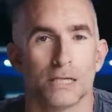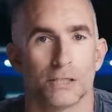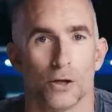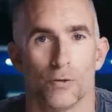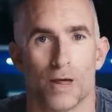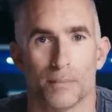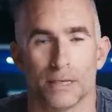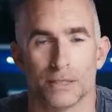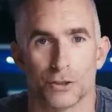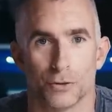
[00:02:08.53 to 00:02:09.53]
So that
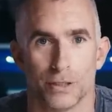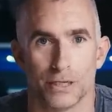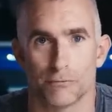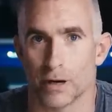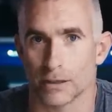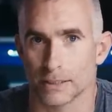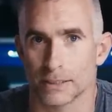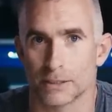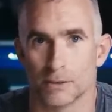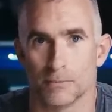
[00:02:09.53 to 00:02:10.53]
means you need a rail
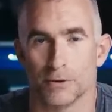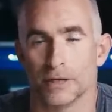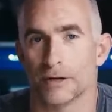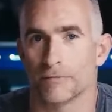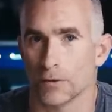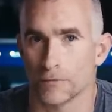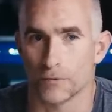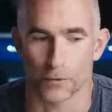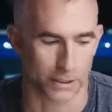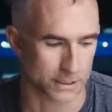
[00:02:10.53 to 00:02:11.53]
system, you need a follow
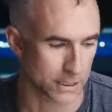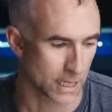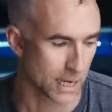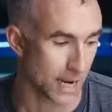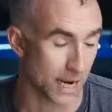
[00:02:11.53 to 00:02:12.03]
focus,